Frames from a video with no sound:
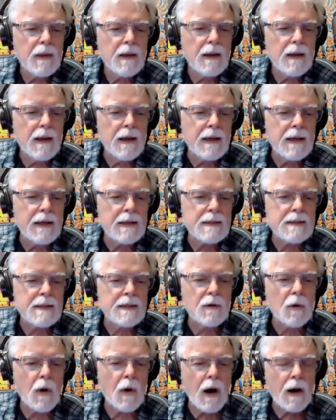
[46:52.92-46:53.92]
it gets
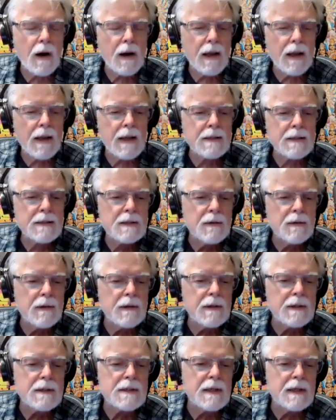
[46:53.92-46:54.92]
into our heads to
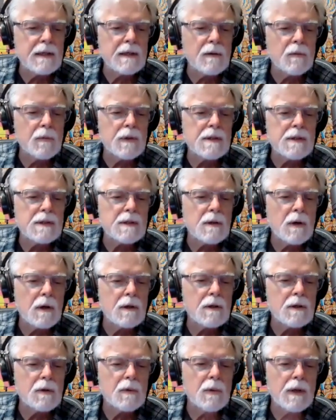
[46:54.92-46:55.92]
the extent that we
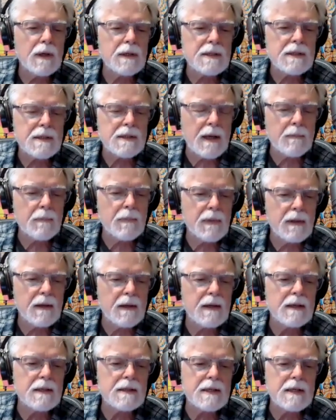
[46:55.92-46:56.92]
start to accept
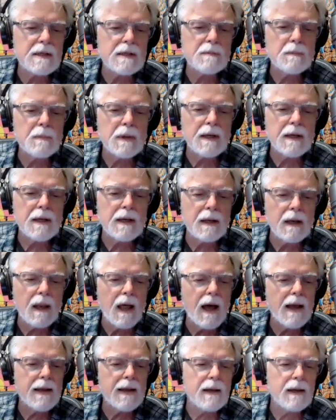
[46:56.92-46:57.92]
things as being
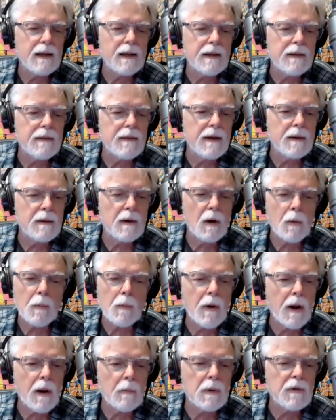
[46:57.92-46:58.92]
likely that are
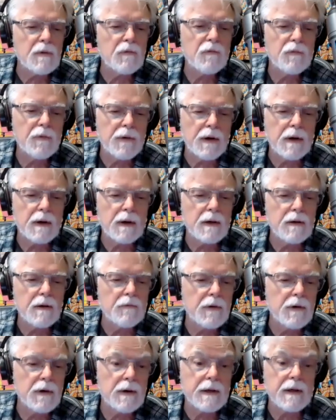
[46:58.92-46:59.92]
probably very,
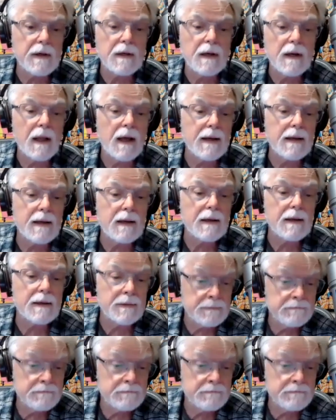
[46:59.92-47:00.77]
very unlikely.